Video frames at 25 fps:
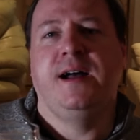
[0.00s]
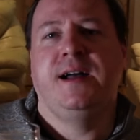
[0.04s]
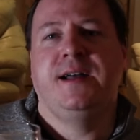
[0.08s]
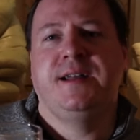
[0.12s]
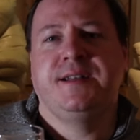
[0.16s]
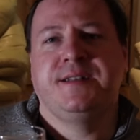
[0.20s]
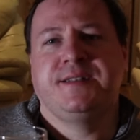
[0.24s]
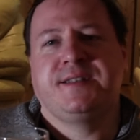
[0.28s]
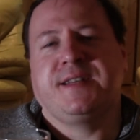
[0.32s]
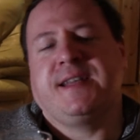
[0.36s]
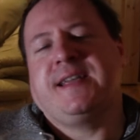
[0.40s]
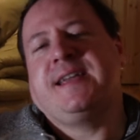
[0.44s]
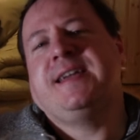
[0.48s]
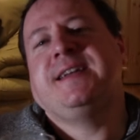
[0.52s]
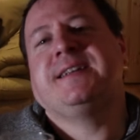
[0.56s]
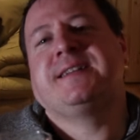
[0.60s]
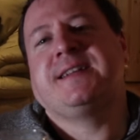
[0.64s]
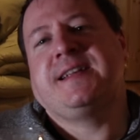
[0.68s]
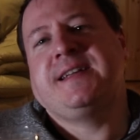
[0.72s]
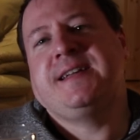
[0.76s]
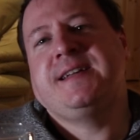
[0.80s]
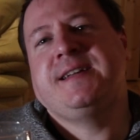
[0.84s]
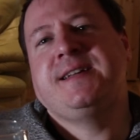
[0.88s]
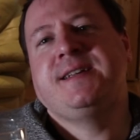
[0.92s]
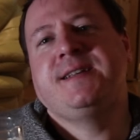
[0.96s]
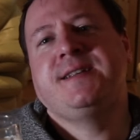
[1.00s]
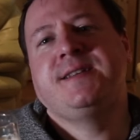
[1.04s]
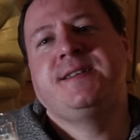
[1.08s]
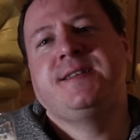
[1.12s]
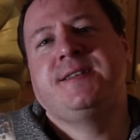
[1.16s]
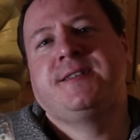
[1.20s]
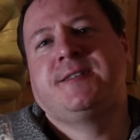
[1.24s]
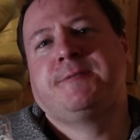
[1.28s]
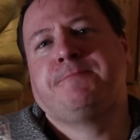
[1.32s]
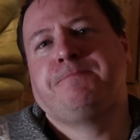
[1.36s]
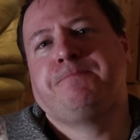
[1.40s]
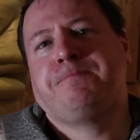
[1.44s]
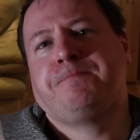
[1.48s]
And it
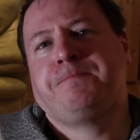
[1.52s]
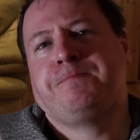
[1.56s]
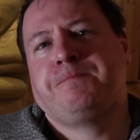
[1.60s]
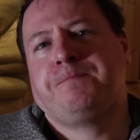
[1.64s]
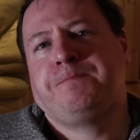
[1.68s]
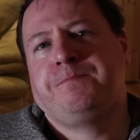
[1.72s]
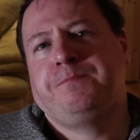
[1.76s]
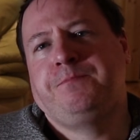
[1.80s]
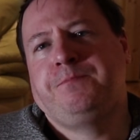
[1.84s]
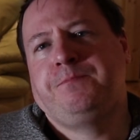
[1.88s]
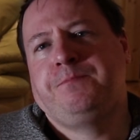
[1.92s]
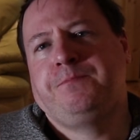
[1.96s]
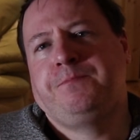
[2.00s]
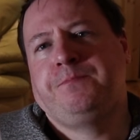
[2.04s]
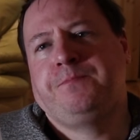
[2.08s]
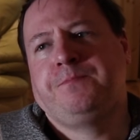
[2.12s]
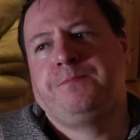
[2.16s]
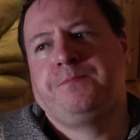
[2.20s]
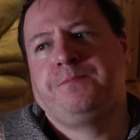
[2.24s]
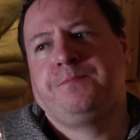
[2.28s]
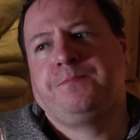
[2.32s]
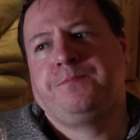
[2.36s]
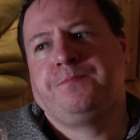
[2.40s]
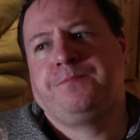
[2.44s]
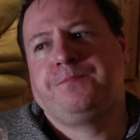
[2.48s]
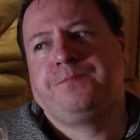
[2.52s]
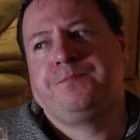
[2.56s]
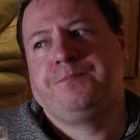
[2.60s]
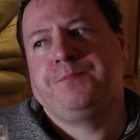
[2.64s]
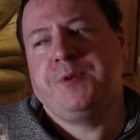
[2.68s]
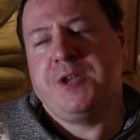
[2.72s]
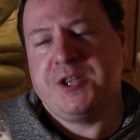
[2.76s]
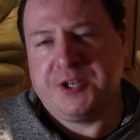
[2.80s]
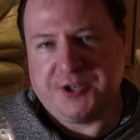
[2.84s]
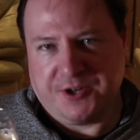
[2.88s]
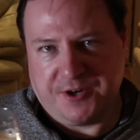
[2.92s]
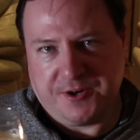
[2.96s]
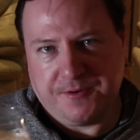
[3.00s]
is
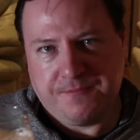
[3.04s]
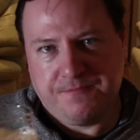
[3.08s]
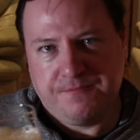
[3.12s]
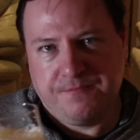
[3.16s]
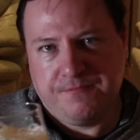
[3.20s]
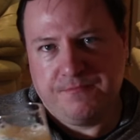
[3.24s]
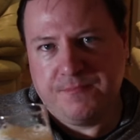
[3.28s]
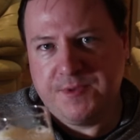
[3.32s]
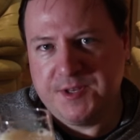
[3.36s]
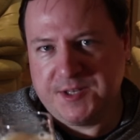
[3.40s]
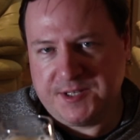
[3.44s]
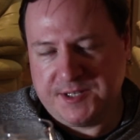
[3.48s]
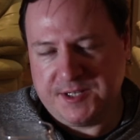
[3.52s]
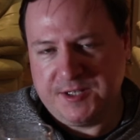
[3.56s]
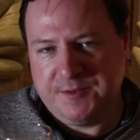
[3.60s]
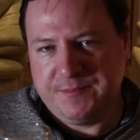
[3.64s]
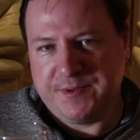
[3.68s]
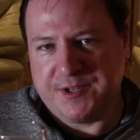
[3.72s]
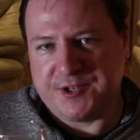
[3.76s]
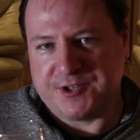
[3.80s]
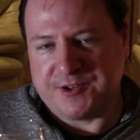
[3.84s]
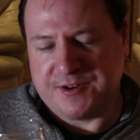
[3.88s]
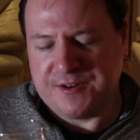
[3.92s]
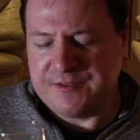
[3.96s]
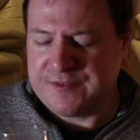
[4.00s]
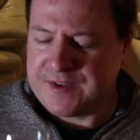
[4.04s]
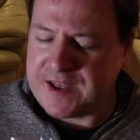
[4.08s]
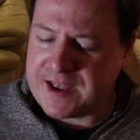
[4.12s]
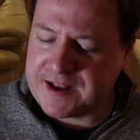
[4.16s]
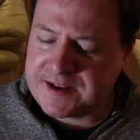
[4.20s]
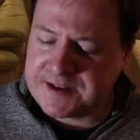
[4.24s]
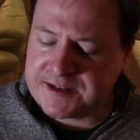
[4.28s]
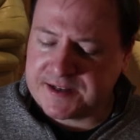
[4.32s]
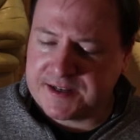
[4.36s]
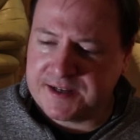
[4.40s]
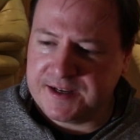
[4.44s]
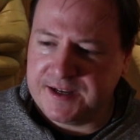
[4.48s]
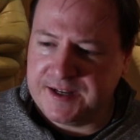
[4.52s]
bitter. It's still bitter. In
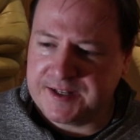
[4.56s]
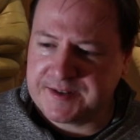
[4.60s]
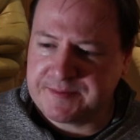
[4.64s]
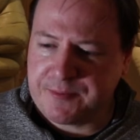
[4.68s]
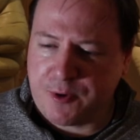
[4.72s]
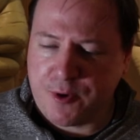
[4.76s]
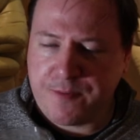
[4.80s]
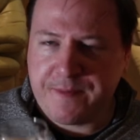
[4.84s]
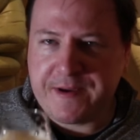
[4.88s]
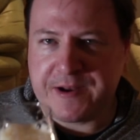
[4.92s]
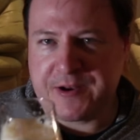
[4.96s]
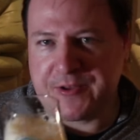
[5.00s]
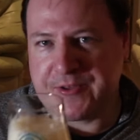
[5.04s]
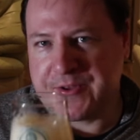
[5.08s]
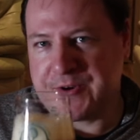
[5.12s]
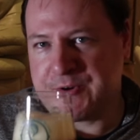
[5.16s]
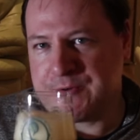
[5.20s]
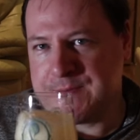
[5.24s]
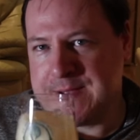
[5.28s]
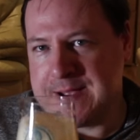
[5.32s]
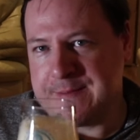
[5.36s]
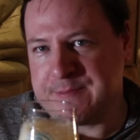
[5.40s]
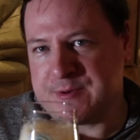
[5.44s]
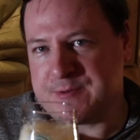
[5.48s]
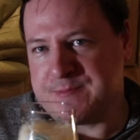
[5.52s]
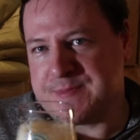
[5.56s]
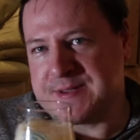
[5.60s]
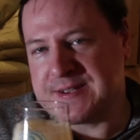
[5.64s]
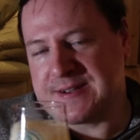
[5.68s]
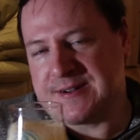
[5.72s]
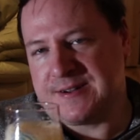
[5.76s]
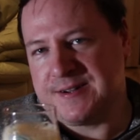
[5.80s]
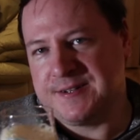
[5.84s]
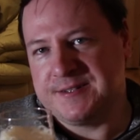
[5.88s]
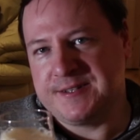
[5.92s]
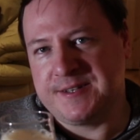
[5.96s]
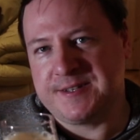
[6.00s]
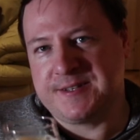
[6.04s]
fact, it's more bitter than I remember
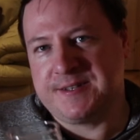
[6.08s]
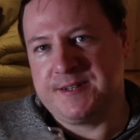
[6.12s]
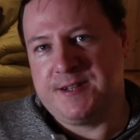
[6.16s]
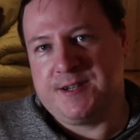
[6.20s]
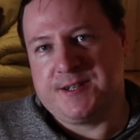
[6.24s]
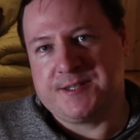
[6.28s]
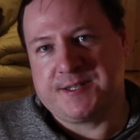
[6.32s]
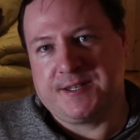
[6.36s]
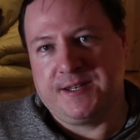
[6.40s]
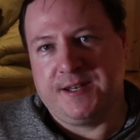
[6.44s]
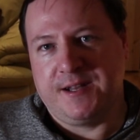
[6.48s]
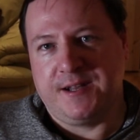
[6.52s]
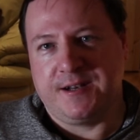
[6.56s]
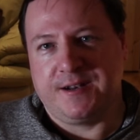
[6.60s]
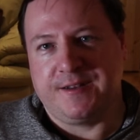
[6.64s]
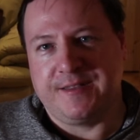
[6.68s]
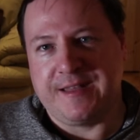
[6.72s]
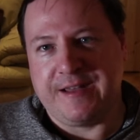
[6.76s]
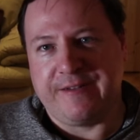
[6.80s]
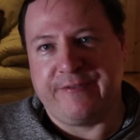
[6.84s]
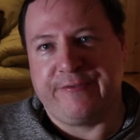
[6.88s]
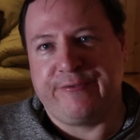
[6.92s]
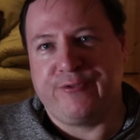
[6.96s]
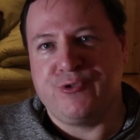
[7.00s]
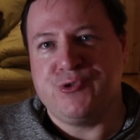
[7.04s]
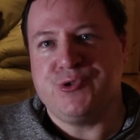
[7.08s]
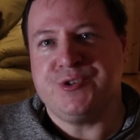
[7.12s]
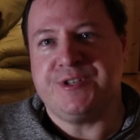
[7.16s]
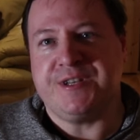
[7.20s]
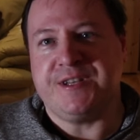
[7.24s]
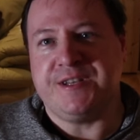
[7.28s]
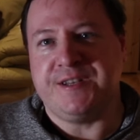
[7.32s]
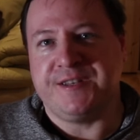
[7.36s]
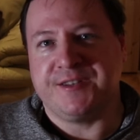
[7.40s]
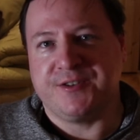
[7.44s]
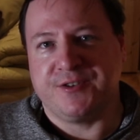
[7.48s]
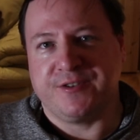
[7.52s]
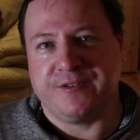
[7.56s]
because it's lost a lot of that
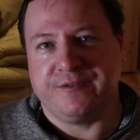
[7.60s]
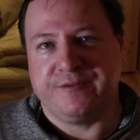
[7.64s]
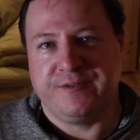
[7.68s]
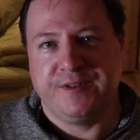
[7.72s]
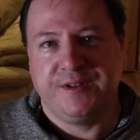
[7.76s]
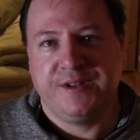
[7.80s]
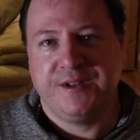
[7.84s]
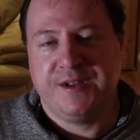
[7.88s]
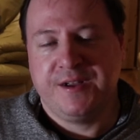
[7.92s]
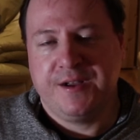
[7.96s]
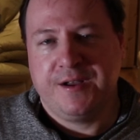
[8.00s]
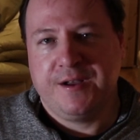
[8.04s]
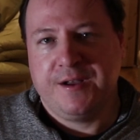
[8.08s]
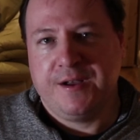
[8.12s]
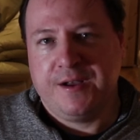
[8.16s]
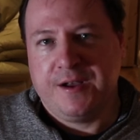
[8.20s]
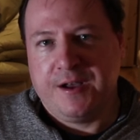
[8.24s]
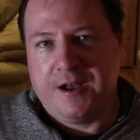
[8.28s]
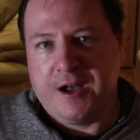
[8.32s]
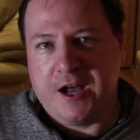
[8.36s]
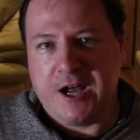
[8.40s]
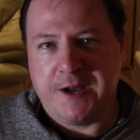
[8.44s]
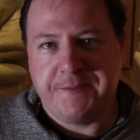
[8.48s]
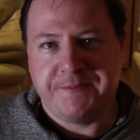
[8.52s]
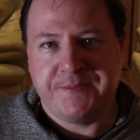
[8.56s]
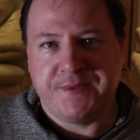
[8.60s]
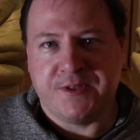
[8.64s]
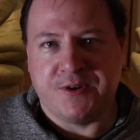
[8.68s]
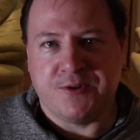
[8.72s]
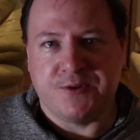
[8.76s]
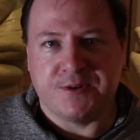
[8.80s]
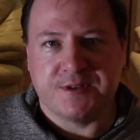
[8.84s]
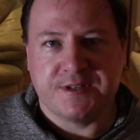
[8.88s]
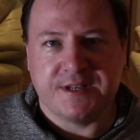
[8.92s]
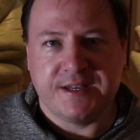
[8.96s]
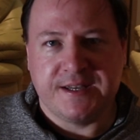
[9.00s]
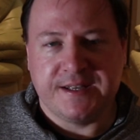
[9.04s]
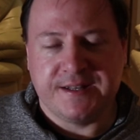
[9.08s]
fruity sort of hop
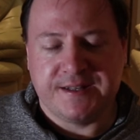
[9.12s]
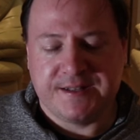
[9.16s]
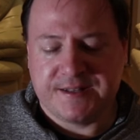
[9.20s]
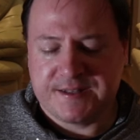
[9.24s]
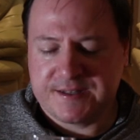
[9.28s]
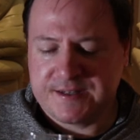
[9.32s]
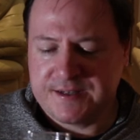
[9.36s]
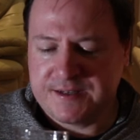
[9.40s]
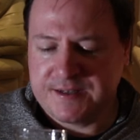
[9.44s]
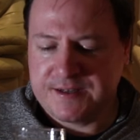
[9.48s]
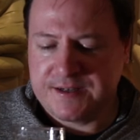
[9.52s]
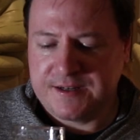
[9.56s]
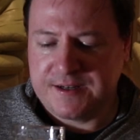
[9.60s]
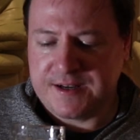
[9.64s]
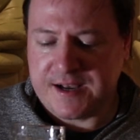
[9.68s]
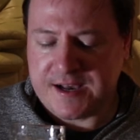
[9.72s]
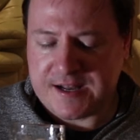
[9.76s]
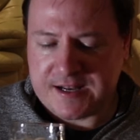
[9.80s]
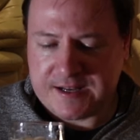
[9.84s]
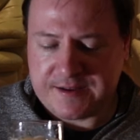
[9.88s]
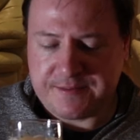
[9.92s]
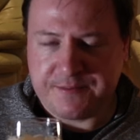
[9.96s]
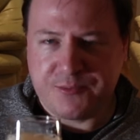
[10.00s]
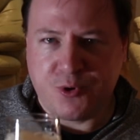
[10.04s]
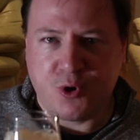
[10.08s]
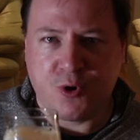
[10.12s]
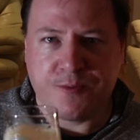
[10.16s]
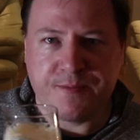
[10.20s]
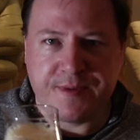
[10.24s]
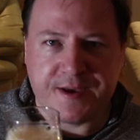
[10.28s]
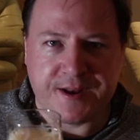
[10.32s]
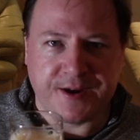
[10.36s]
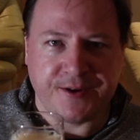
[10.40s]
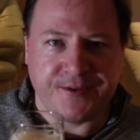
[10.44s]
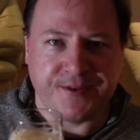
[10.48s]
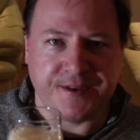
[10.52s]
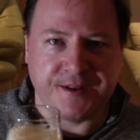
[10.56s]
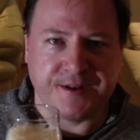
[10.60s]
note. It's kind of more
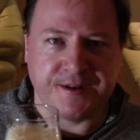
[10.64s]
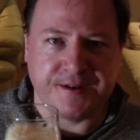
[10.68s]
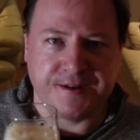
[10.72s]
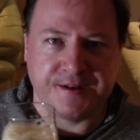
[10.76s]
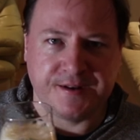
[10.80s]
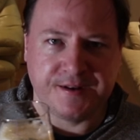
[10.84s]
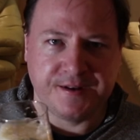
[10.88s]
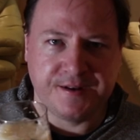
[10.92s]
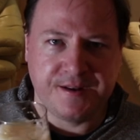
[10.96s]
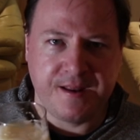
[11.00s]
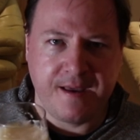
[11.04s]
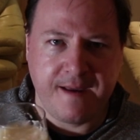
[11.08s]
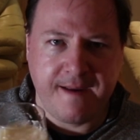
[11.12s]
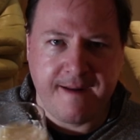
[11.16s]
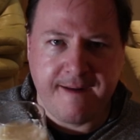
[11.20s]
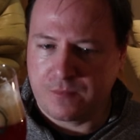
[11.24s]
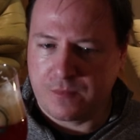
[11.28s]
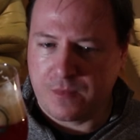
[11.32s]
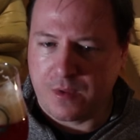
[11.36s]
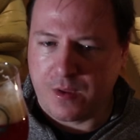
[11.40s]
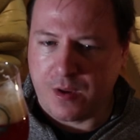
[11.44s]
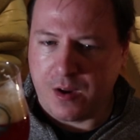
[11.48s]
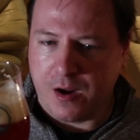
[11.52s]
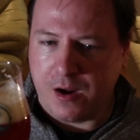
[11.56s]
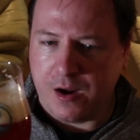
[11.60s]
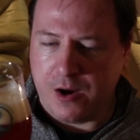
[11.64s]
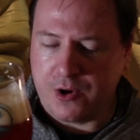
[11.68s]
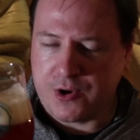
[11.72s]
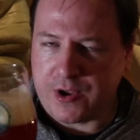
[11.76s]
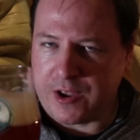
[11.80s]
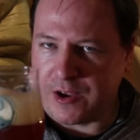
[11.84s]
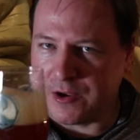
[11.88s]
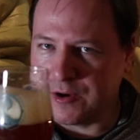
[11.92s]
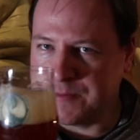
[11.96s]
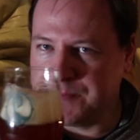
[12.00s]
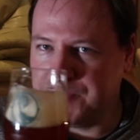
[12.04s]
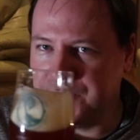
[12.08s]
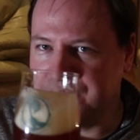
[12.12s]
bitter than.
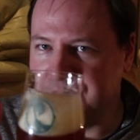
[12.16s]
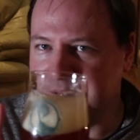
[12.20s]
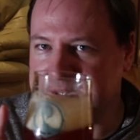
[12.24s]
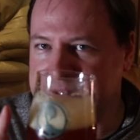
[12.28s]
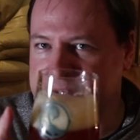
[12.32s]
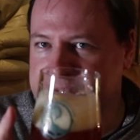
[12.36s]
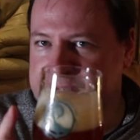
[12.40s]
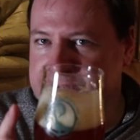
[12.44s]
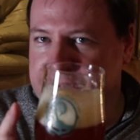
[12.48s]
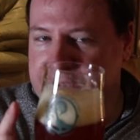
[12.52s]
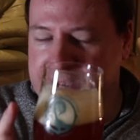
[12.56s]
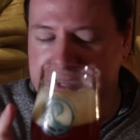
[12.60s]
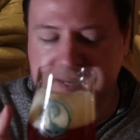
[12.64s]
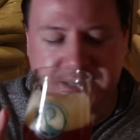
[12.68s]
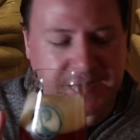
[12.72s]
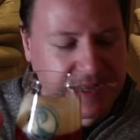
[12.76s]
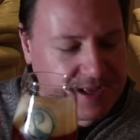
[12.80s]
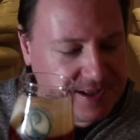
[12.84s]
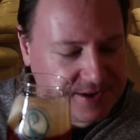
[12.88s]
Right, I'm going to put this aside.